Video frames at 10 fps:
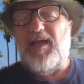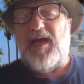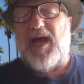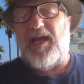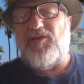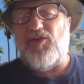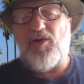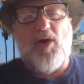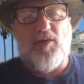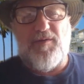I
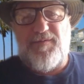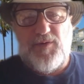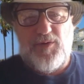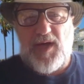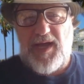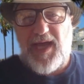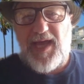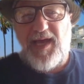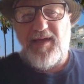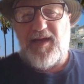took all the food I
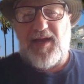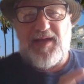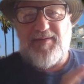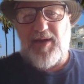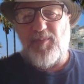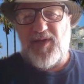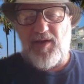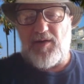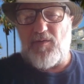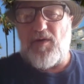had and I dumped it
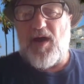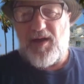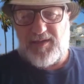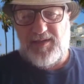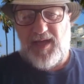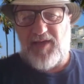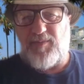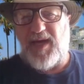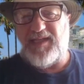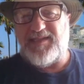on a rock as
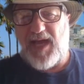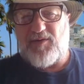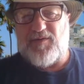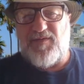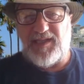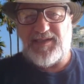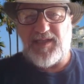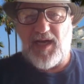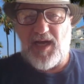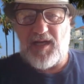my sacrifice to
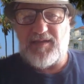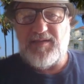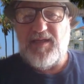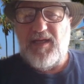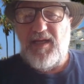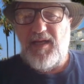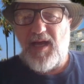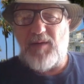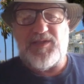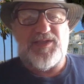God.
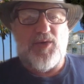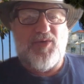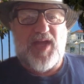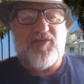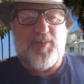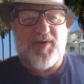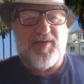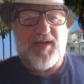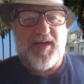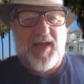I was so desperate
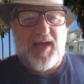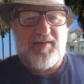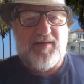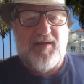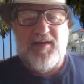to connect.